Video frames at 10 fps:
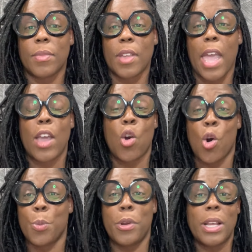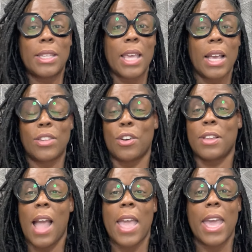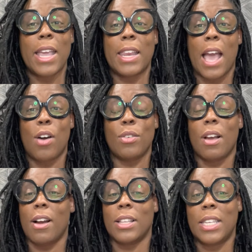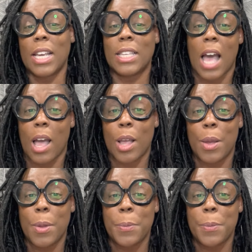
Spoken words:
Okay, corporate execs are not hanging out on TikTok.